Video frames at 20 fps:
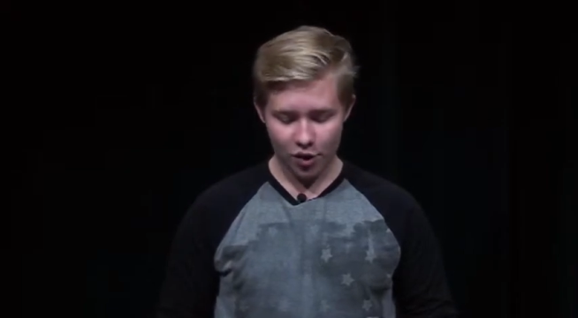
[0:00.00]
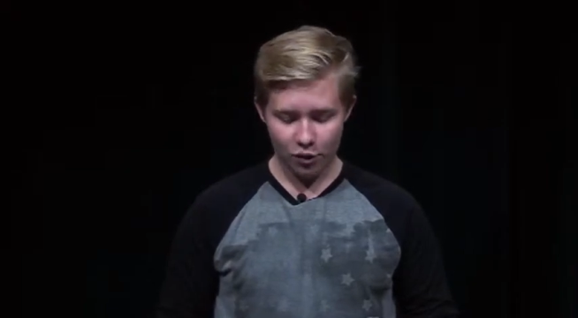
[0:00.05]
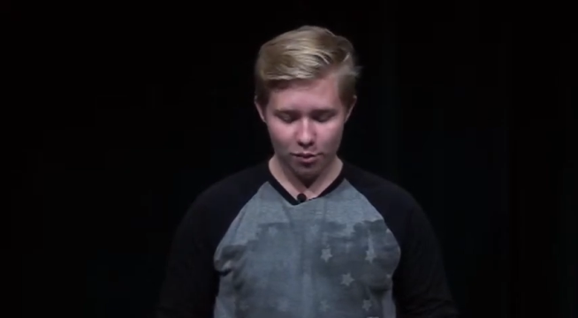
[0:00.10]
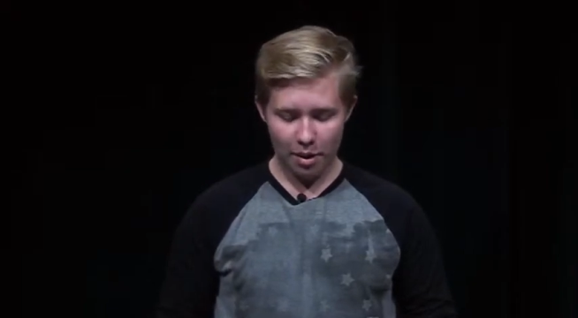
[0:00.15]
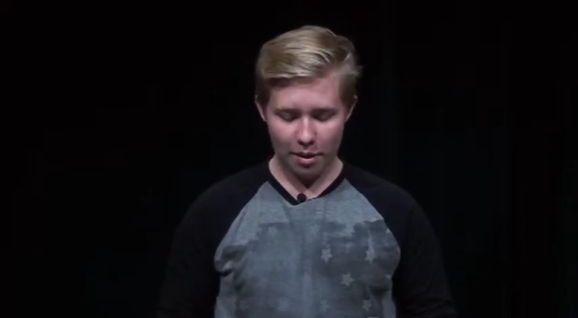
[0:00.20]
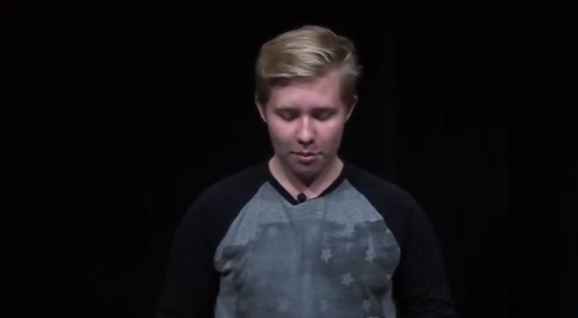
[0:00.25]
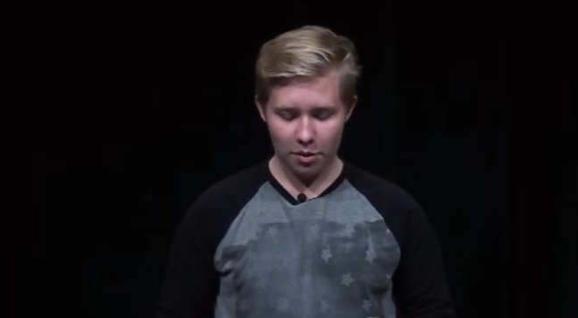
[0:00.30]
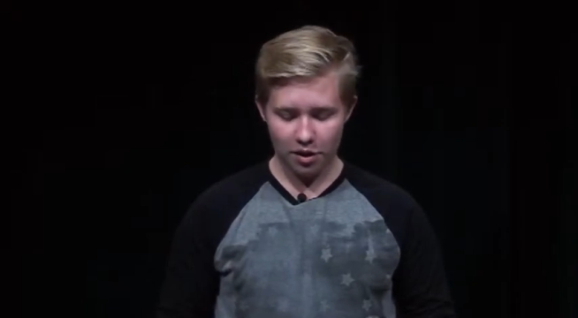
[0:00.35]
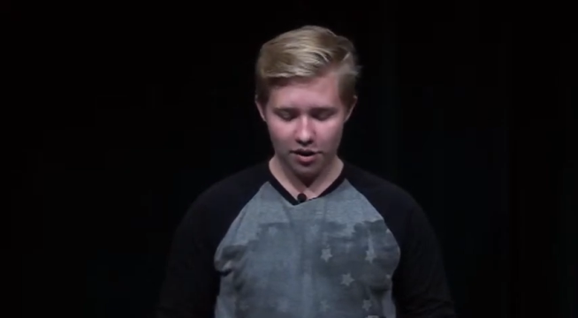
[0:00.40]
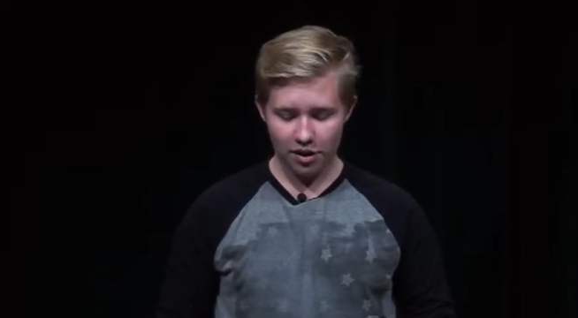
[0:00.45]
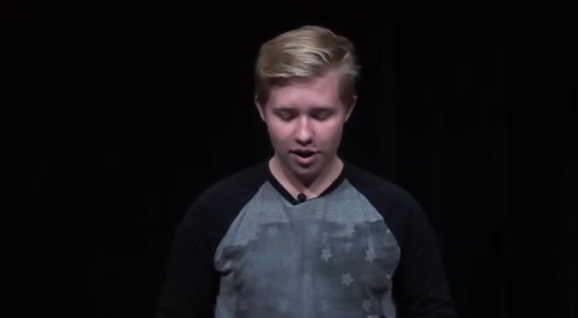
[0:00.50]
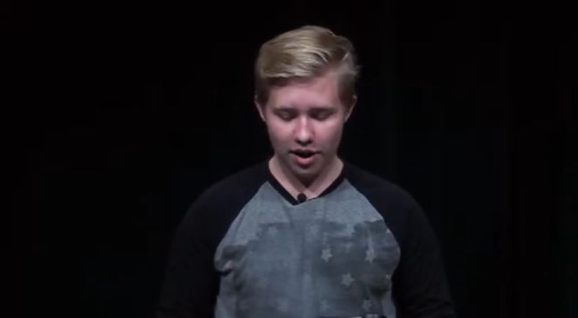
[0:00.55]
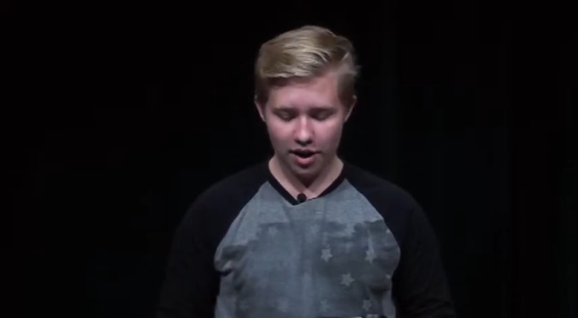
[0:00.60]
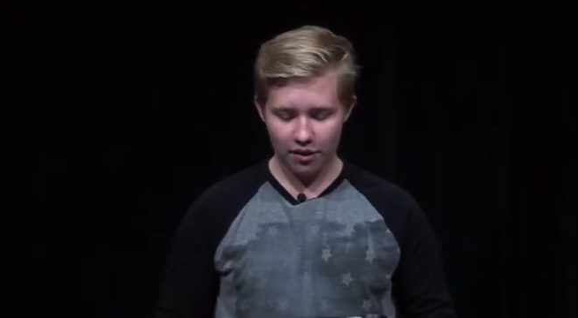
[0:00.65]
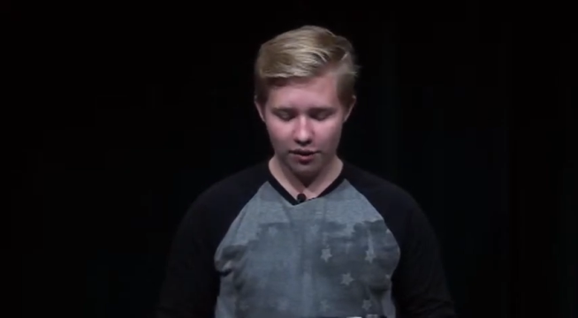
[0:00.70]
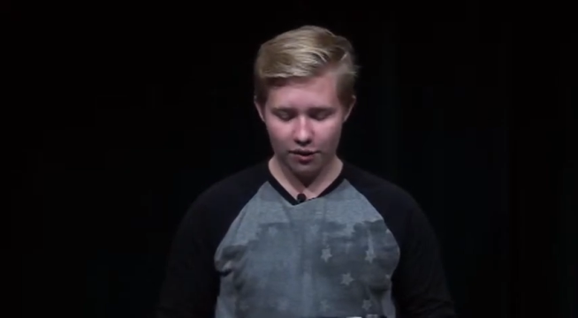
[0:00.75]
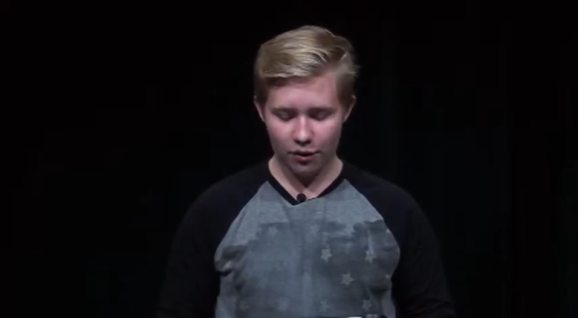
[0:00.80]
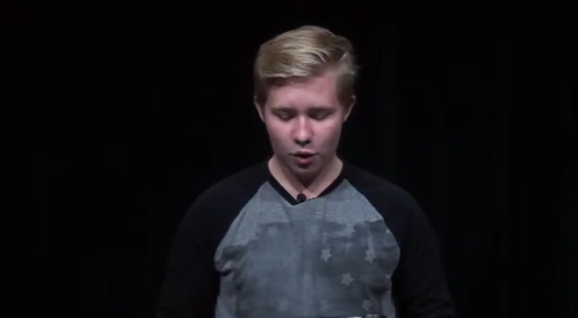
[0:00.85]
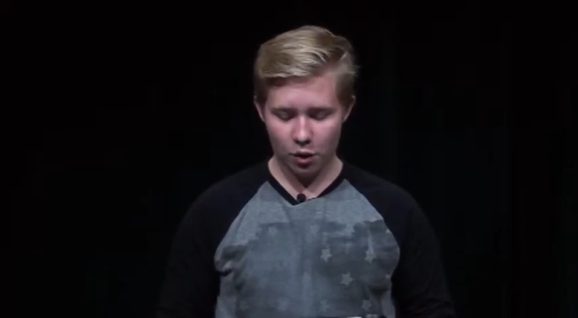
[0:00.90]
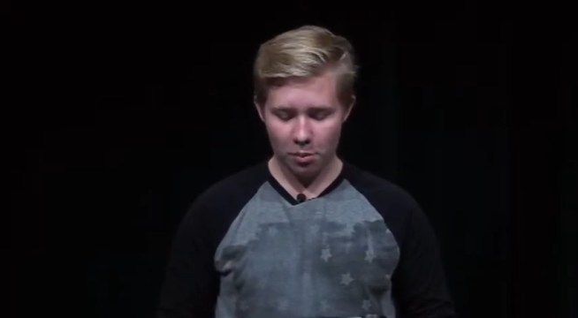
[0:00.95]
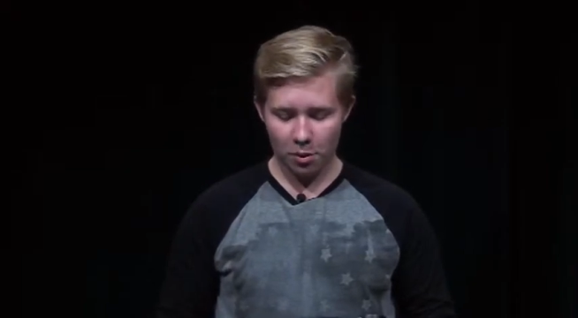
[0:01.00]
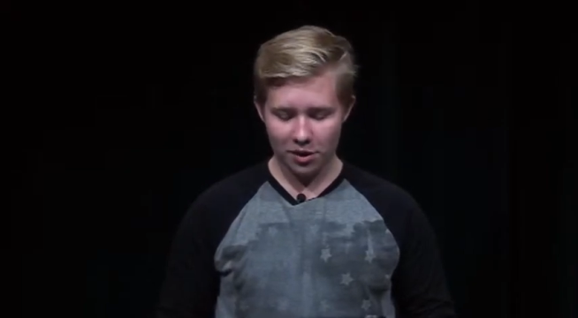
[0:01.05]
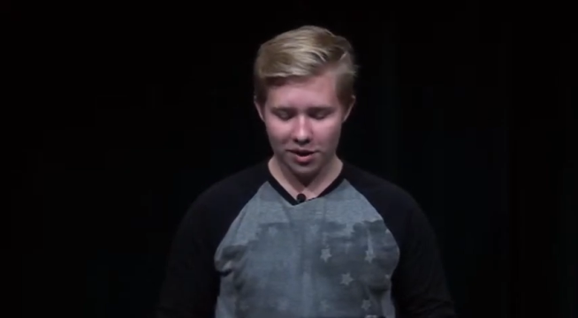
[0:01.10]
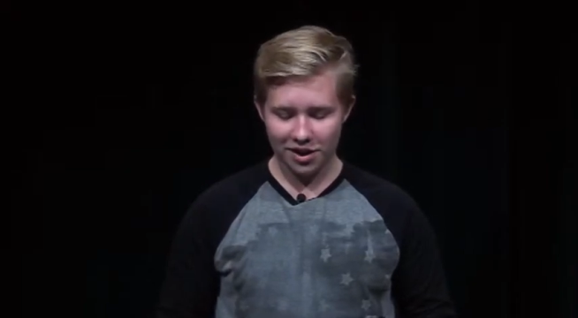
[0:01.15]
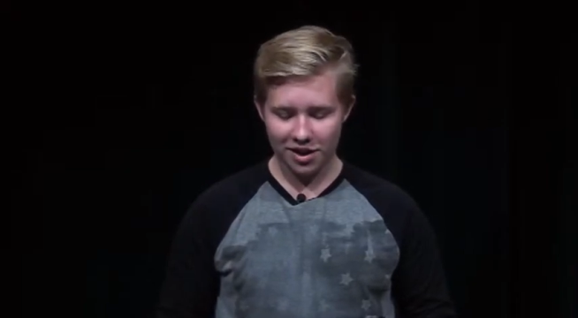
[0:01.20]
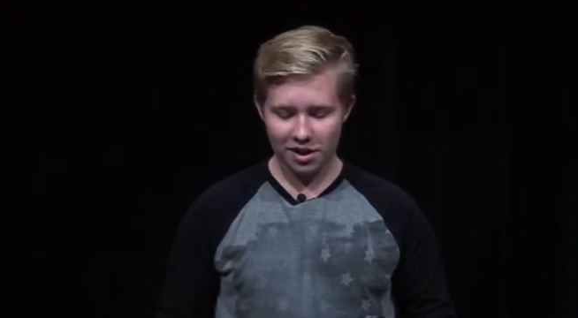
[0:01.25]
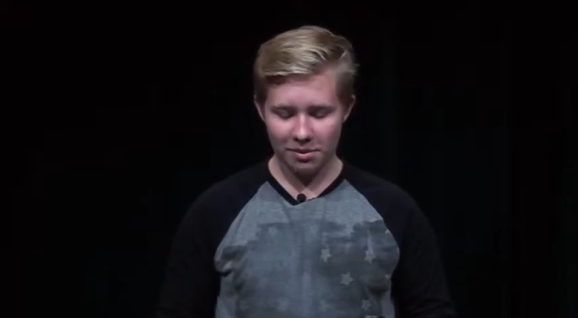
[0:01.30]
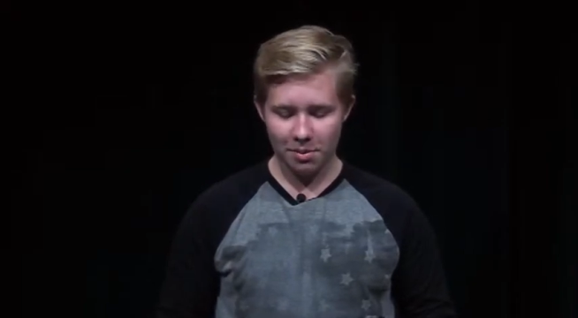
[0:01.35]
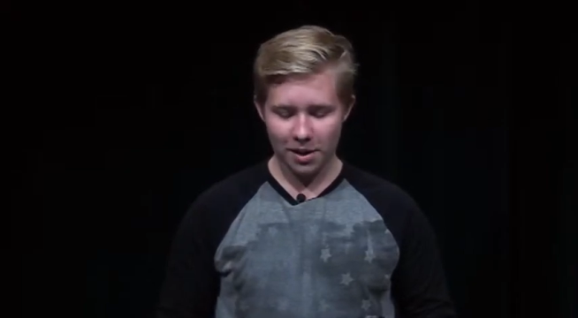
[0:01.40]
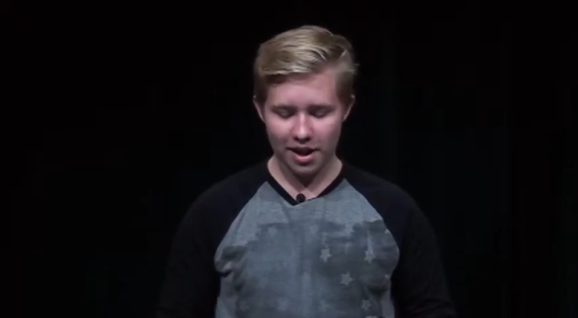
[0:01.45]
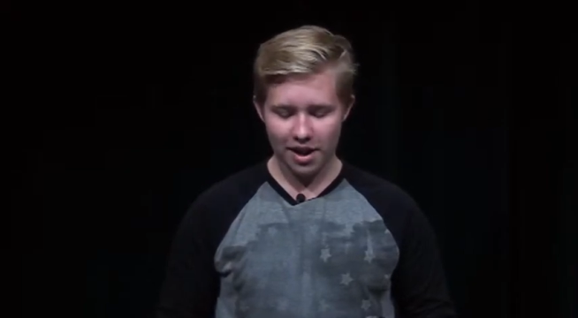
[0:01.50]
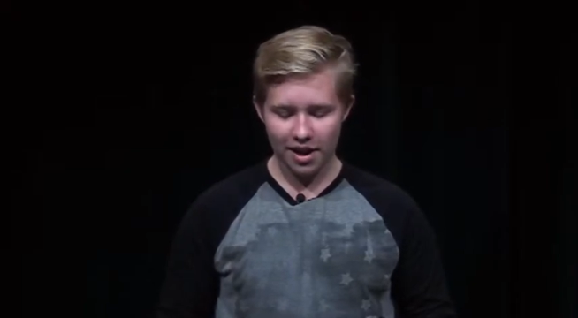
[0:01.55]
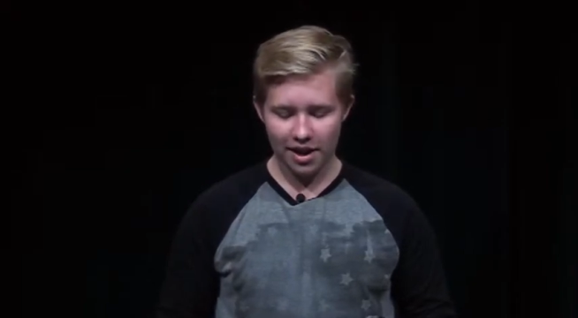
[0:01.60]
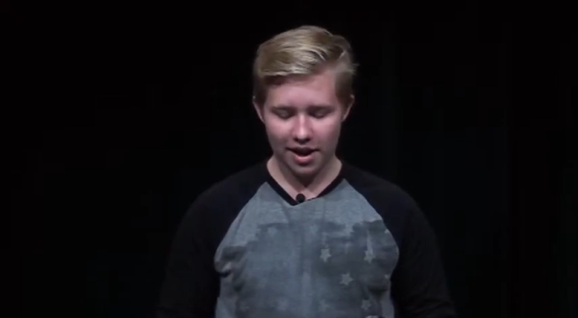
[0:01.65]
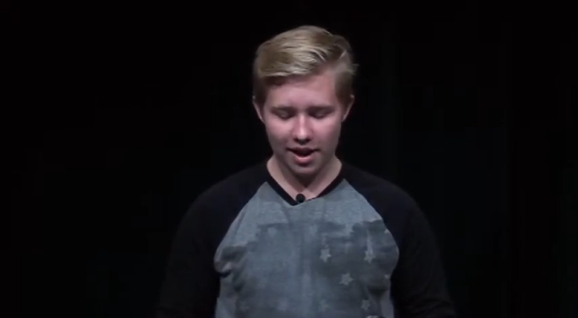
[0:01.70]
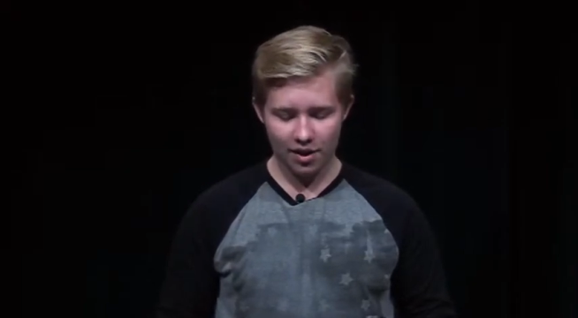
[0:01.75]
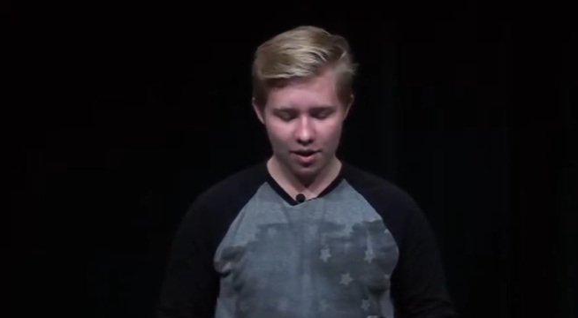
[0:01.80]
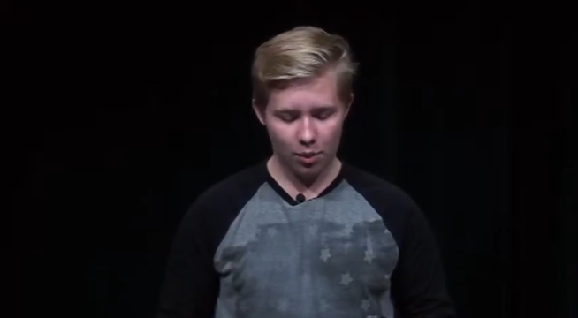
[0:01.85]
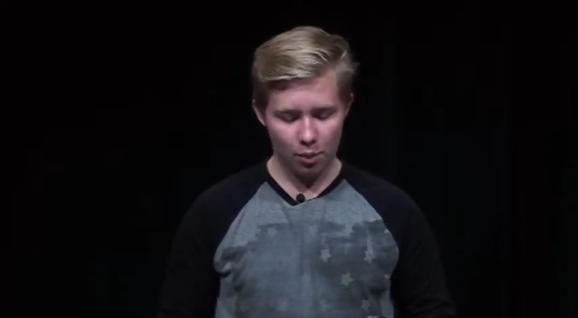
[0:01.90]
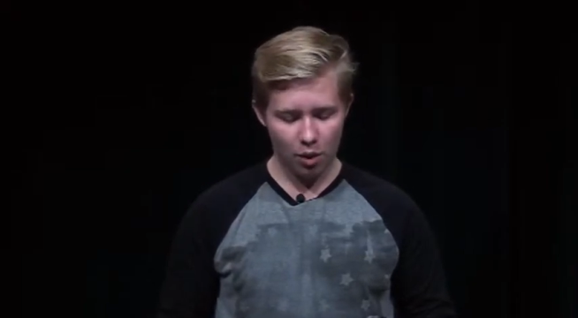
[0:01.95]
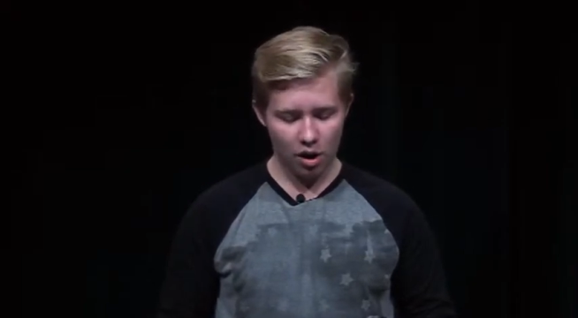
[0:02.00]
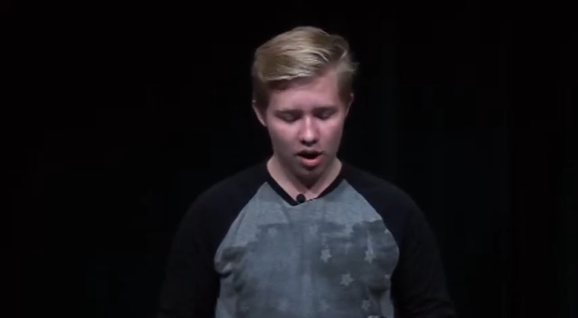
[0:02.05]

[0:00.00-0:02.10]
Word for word: Remember that for participating in the